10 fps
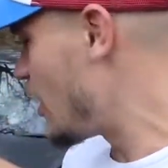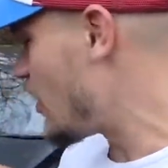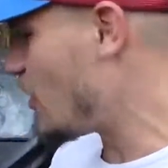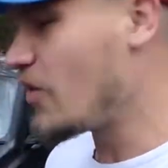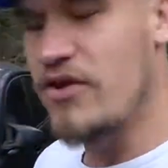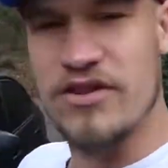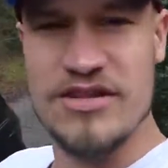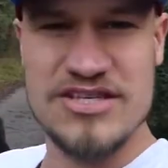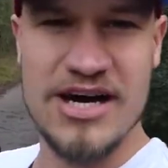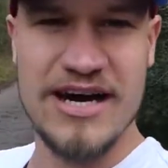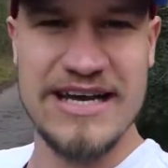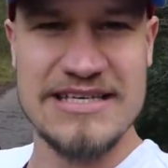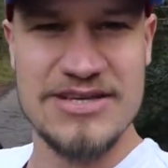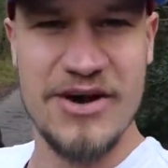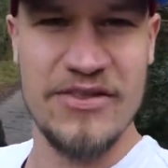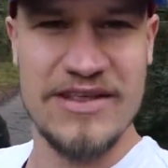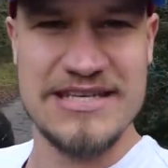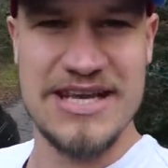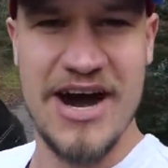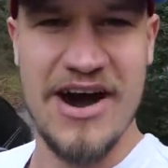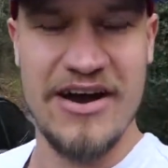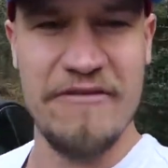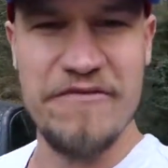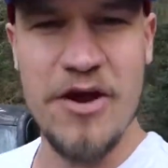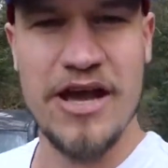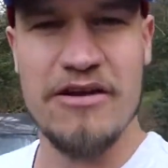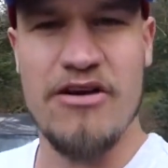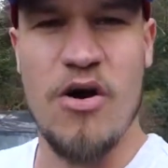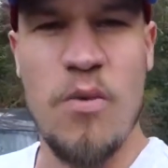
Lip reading: on the tyres on this car, and I feel like I've got a